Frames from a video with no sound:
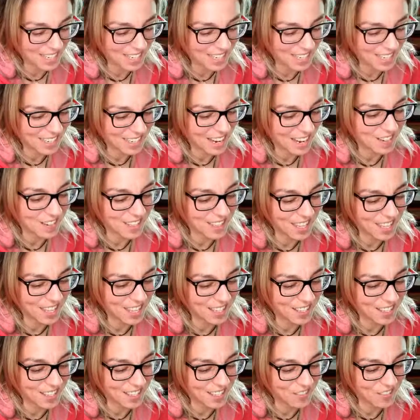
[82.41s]
I want to thank
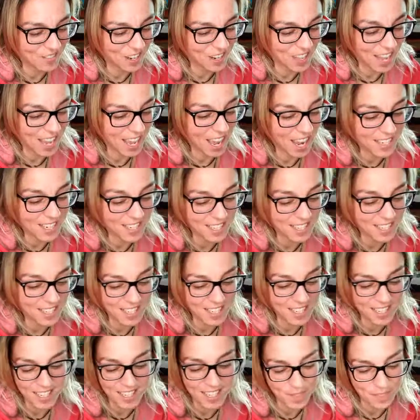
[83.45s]
you for all that. I did
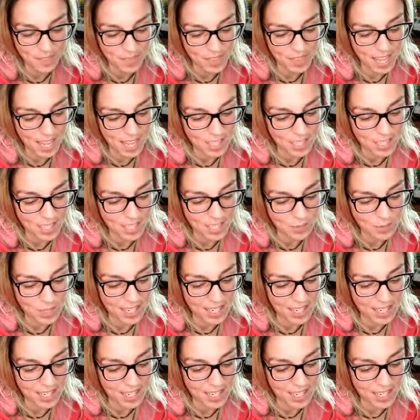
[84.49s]
last weekend.